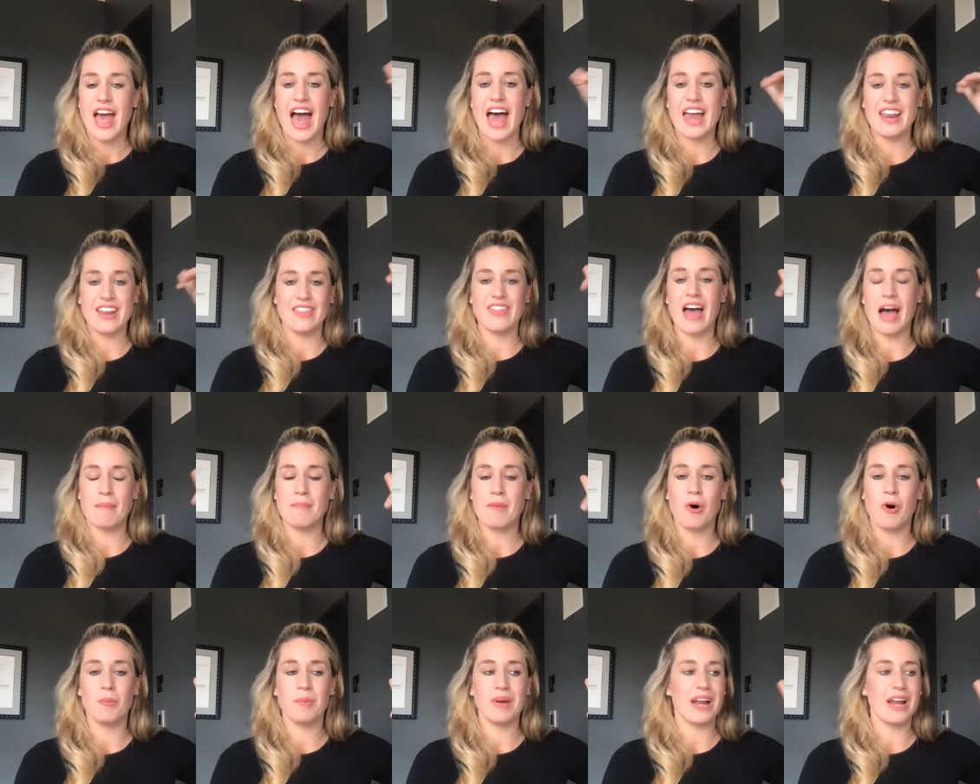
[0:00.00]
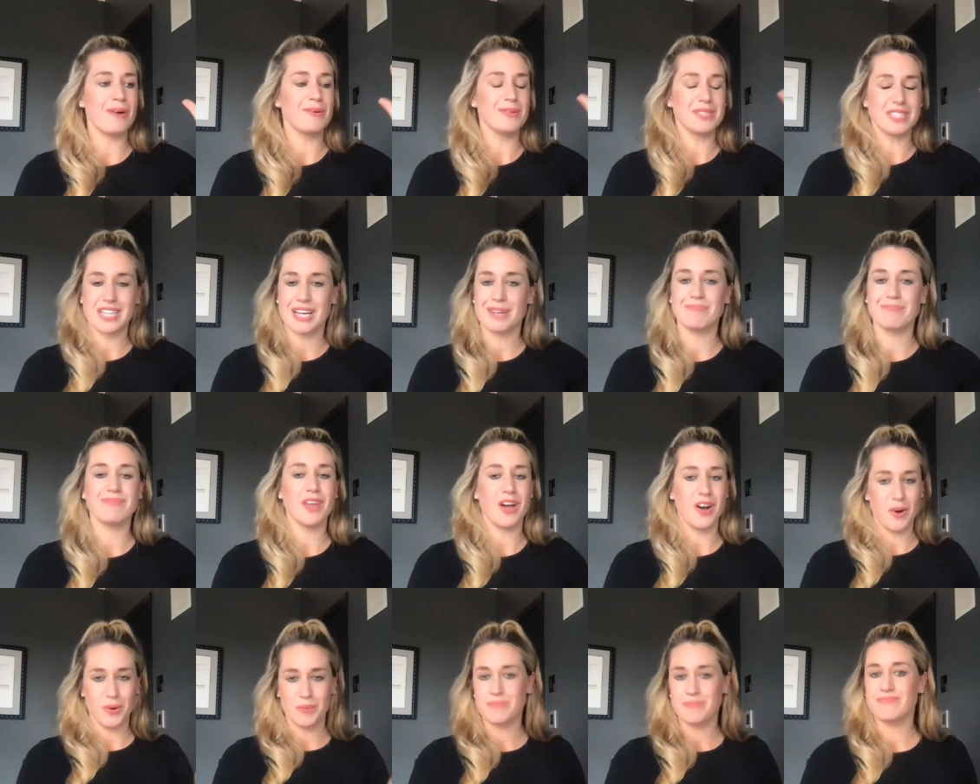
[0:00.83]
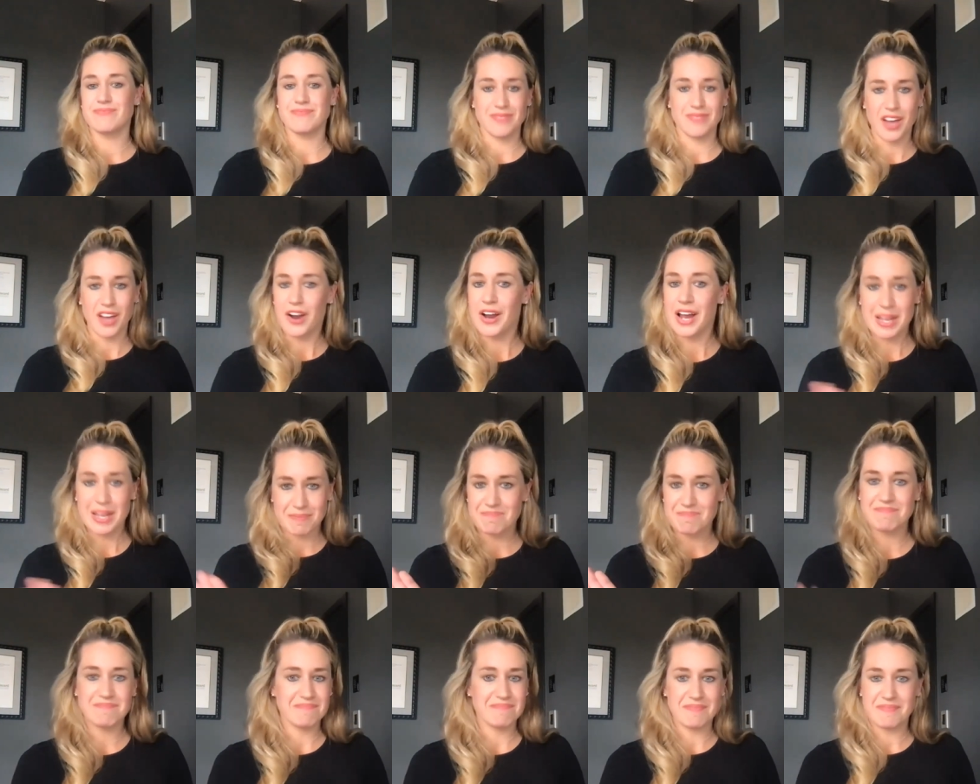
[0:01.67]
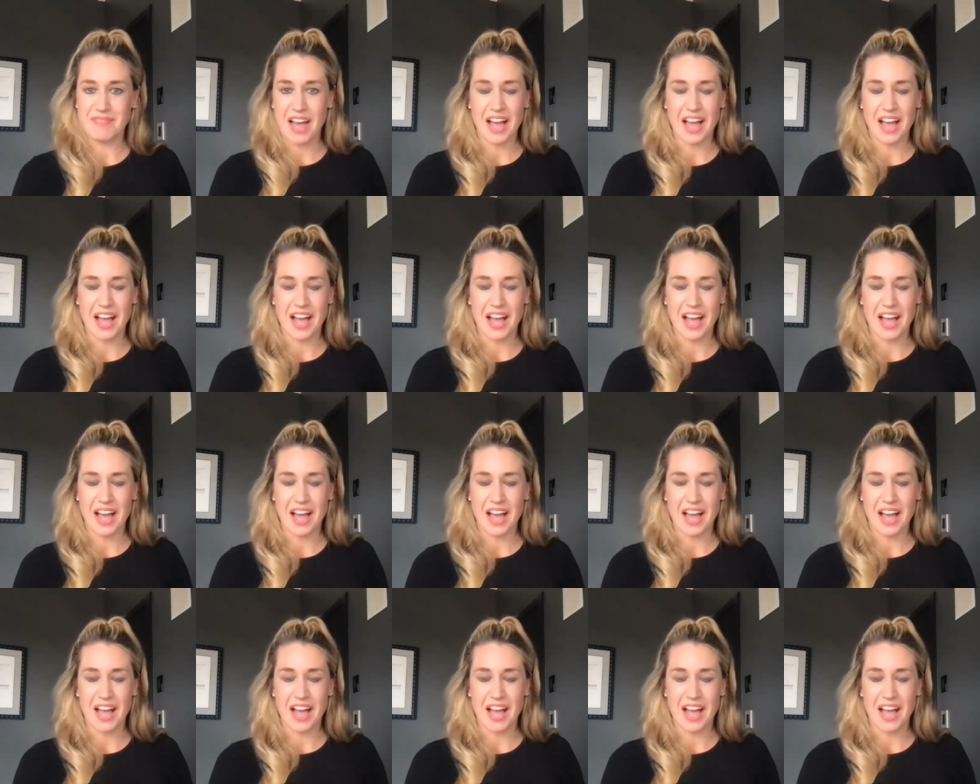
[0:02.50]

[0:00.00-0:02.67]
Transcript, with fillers: And in that moment, I was like, oh, all right,